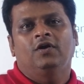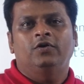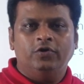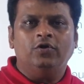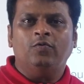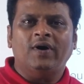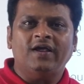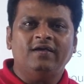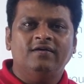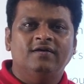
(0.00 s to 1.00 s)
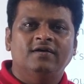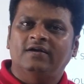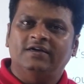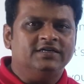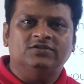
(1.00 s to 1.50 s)
Do you know why?
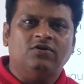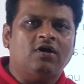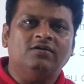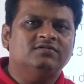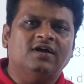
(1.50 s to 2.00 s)
It is not